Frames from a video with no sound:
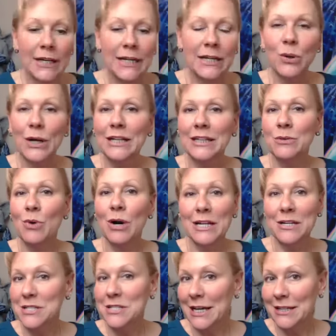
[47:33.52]
quickly want to
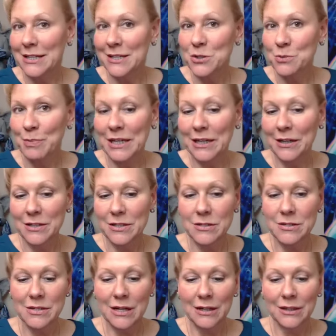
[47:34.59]
say this,
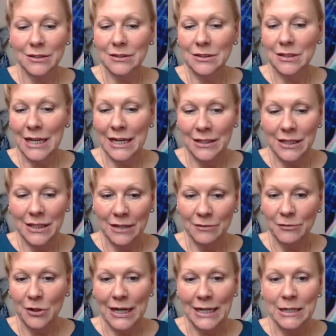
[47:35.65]
because, and
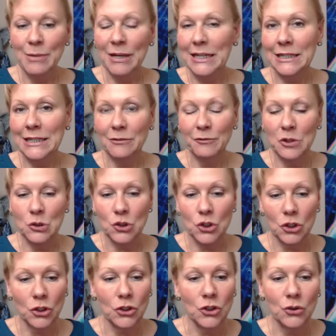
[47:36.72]
for anybody in the
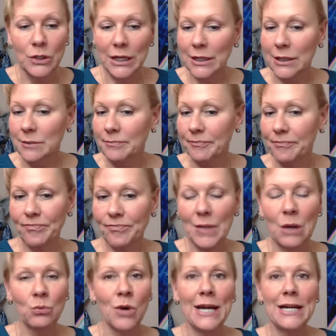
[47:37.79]
future, you can
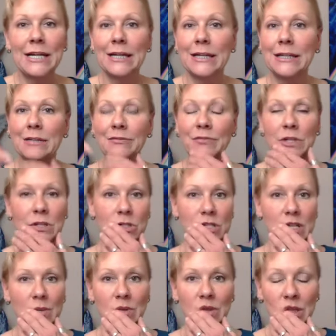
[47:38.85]
write in if there's
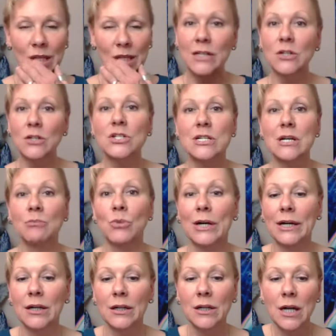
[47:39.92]
a leader
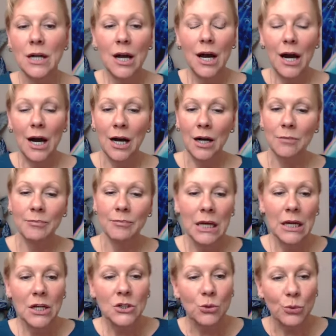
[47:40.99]
somewhere.
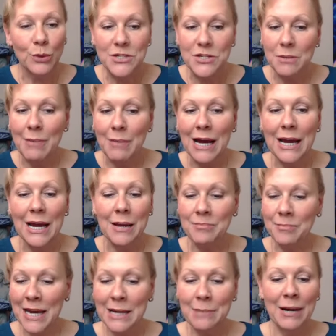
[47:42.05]
Theresa
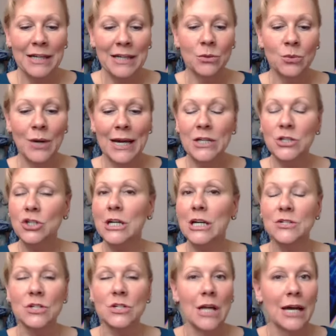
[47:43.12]
May, by the way, she
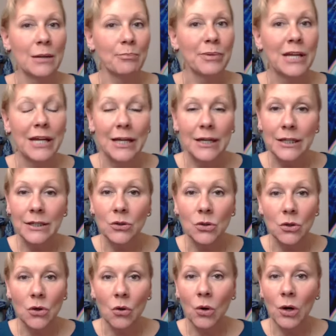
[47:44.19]
has a lot of pink in
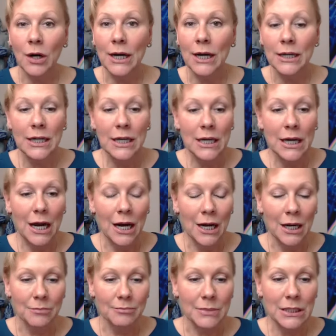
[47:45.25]
her aura.
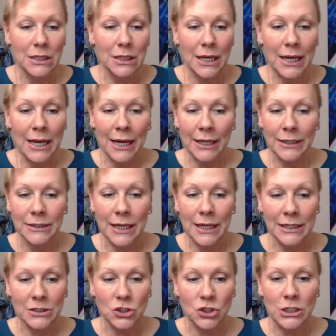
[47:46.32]

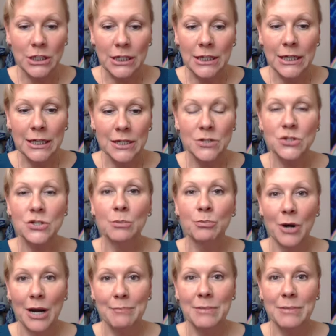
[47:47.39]
And she is the
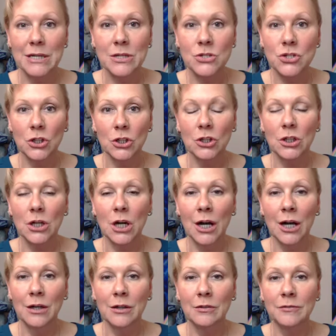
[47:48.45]
Prime Minister
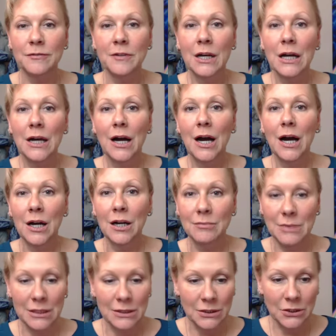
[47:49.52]
of,
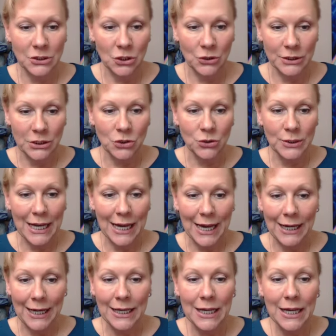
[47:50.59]
in the
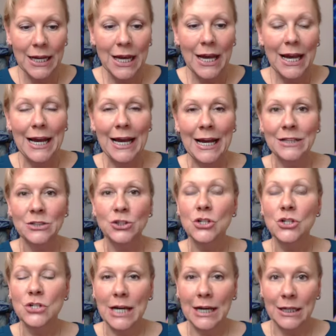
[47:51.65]
UK. And
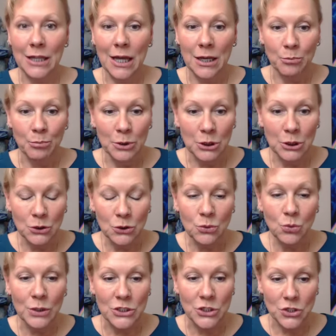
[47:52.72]
she's got a lot of blue,
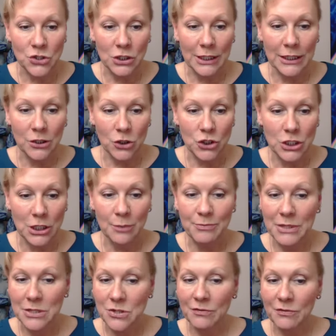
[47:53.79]
which is leadership.
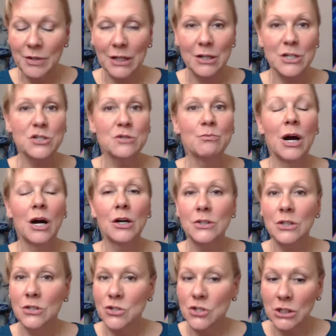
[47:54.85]
That's very smart.
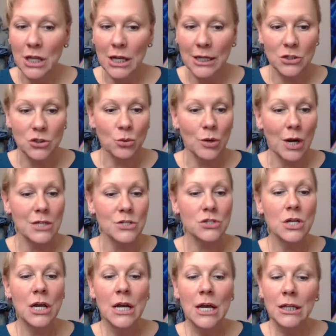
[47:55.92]
There's a lot of trust,
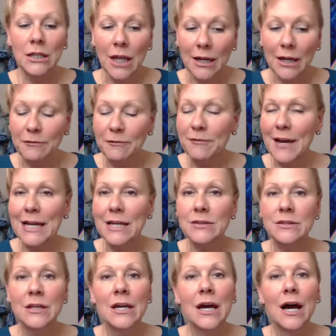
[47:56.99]
a lot of faith.
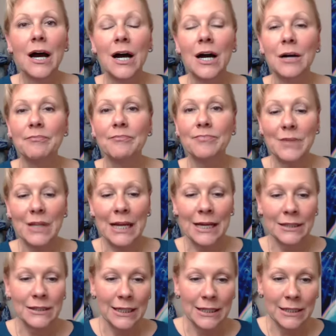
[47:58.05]
And
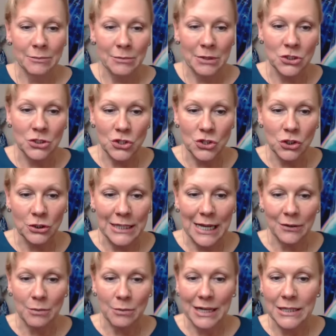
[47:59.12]
I'm going to just look
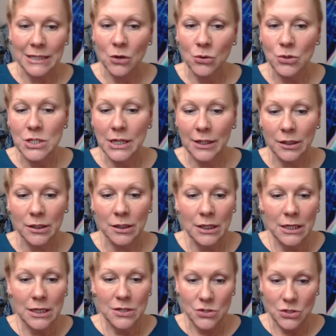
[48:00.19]
down at my notes here
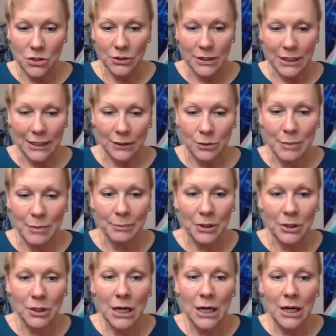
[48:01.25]
so that I remember.